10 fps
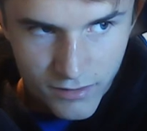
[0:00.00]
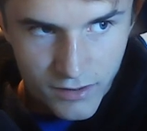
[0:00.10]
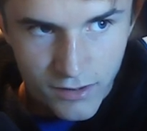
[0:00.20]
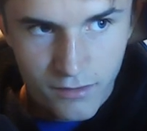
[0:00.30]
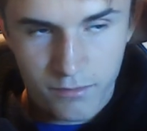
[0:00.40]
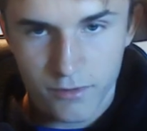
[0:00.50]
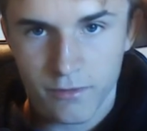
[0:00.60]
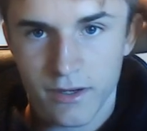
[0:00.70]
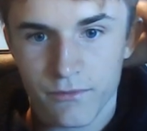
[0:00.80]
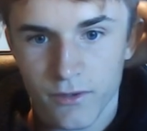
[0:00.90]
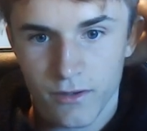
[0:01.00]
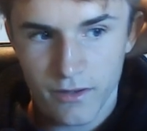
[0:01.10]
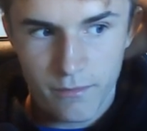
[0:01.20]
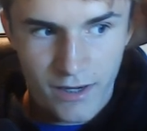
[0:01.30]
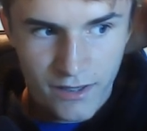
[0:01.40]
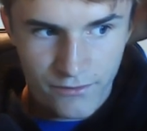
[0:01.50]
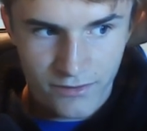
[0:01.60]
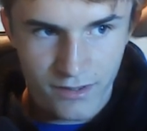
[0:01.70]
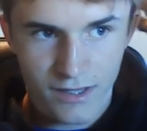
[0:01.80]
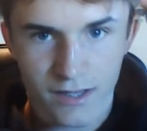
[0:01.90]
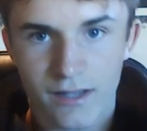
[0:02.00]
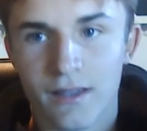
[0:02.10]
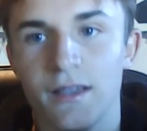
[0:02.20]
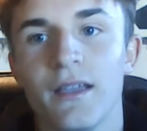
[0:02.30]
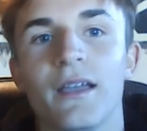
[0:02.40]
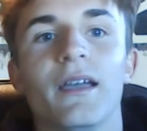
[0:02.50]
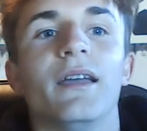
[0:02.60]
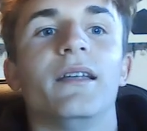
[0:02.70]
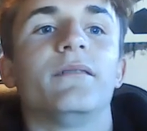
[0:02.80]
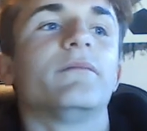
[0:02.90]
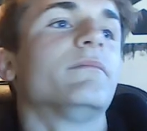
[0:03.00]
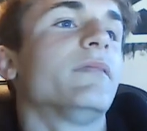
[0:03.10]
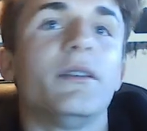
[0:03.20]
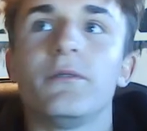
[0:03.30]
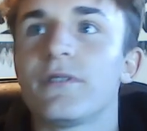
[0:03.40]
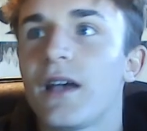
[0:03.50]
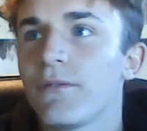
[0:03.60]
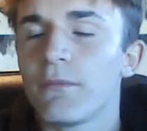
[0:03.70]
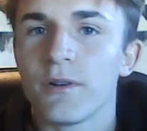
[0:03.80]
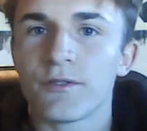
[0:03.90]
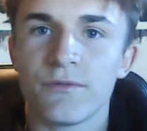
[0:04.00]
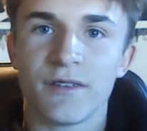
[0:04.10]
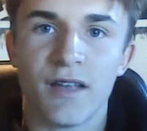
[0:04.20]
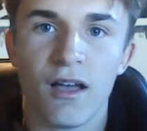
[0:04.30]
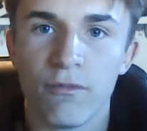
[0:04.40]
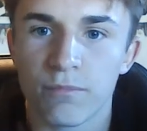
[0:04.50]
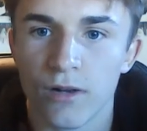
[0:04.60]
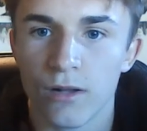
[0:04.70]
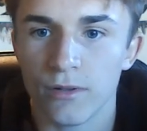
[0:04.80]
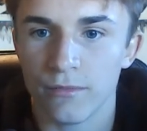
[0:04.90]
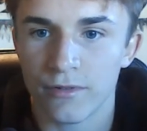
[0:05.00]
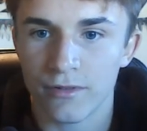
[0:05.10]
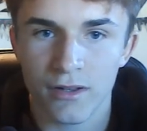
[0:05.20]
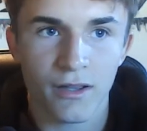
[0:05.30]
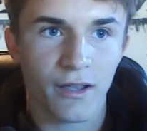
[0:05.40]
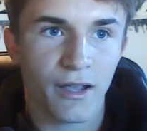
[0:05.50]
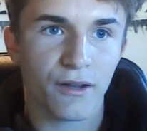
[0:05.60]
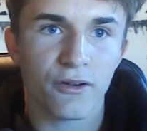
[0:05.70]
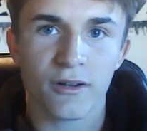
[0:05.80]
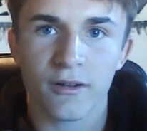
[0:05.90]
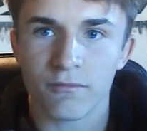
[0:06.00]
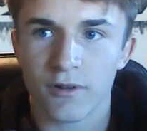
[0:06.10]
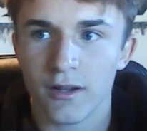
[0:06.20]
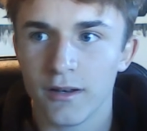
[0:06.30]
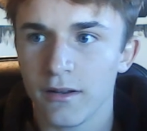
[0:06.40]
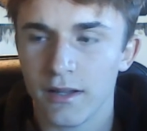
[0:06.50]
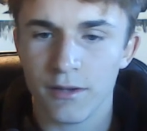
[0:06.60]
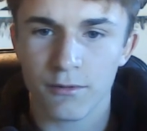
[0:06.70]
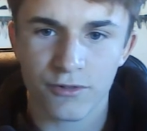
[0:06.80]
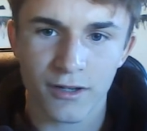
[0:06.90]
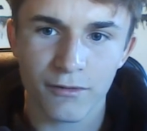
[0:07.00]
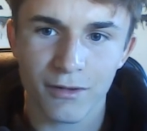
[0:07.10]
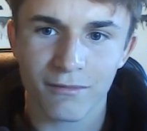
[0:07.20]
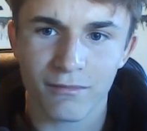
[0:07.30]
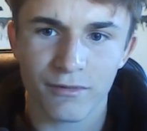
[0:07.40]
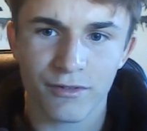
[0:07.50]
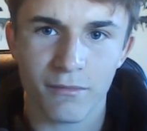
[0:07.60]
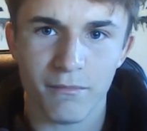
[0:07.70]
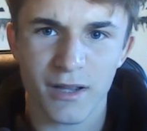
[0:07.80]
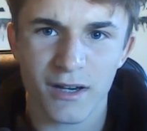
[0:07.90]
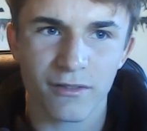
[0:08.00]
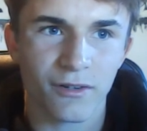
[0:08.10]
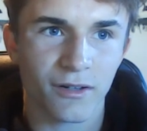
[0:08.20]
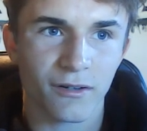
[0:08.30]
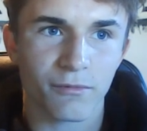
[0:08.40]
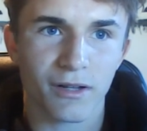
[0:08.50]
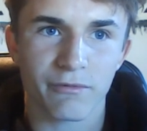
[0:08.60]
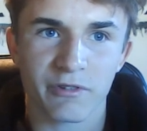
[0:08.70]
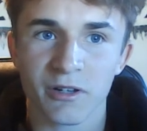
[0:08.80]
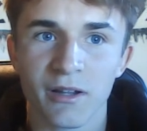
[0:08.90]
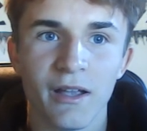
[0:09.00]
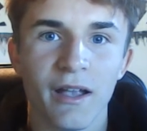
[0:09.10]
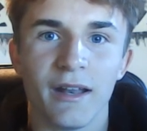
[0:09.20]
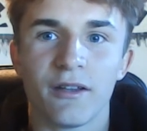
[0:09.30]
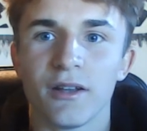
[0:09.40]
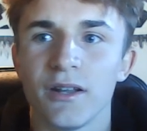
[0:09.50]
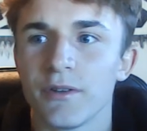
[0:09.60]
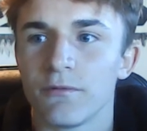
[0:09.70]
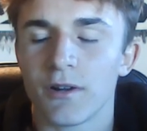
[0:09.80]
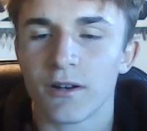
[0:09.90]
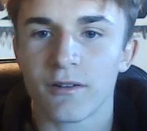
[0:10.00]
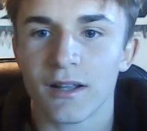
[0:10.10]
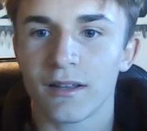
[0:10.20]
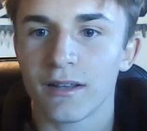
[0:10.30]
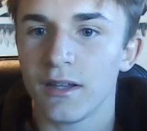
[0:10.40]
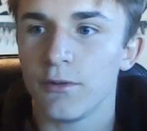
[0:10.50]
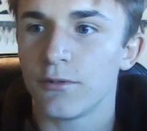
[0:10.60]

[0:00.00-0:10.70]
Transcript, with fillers: clump or whatever on the back of his neck, and he was having a bunch of these health problems, and he couldn't run. He would try doing some marathon or whatever and he couldn't even run correctly. He